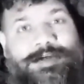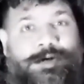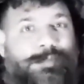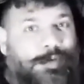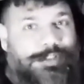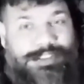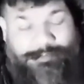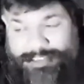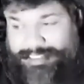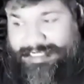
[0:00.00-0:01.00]
your
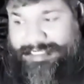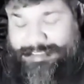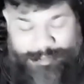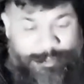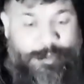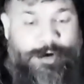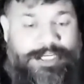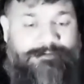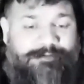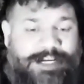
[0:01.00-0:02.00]
positivity is so
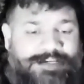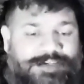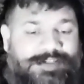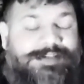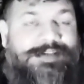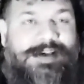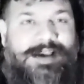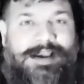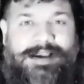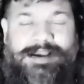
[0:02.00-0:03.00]
infectious
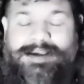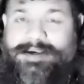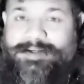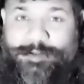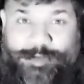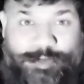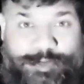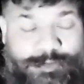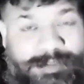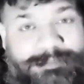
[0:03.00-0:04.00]
and you
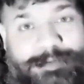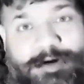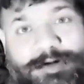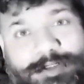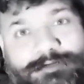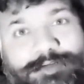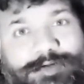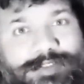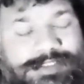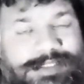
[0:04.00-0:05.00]
should be proud of
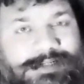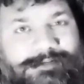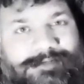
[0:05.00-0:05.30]
yourself.